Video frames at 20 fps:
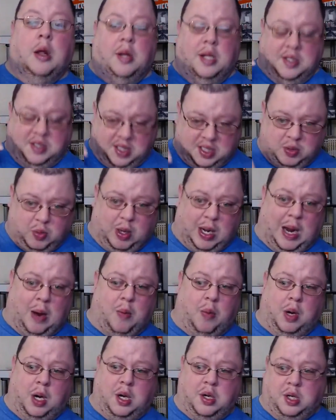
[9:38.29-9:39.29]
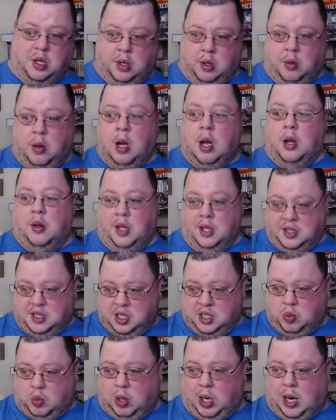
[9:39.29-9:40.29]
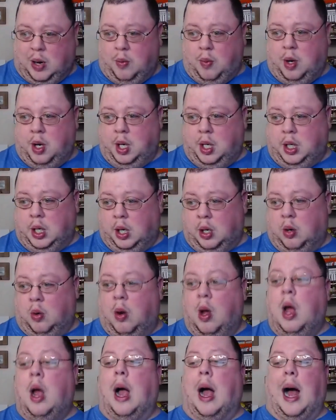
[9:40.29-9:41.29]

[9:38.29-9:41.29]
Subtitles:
this is what I want to do. This is where I want to go.